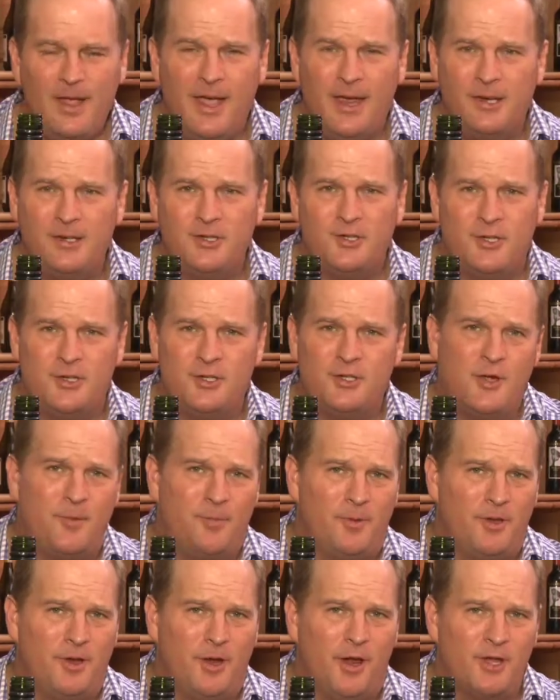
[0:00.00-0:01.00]
and into the
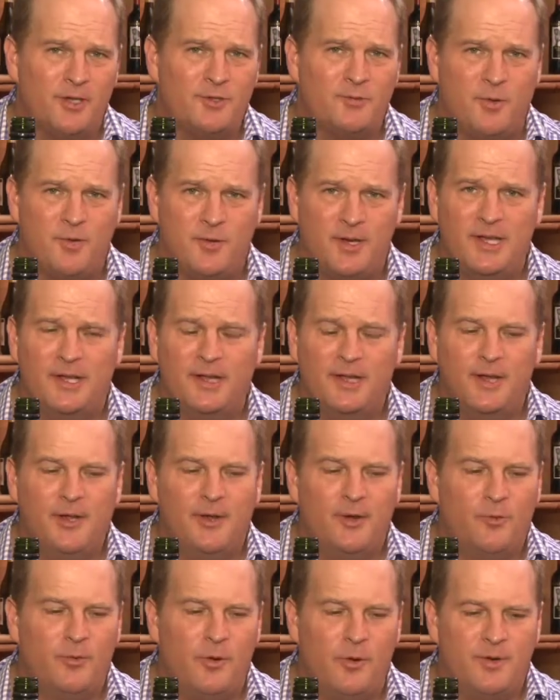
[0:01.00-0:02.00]
top of the nose where
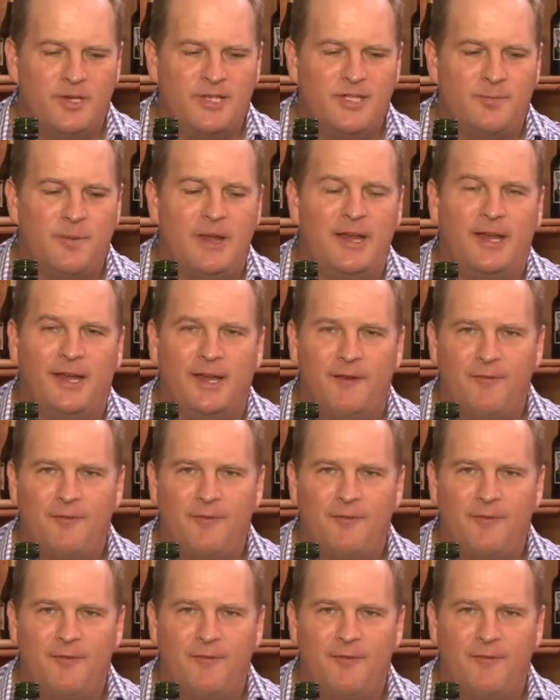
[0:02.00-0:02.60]
we're smelling.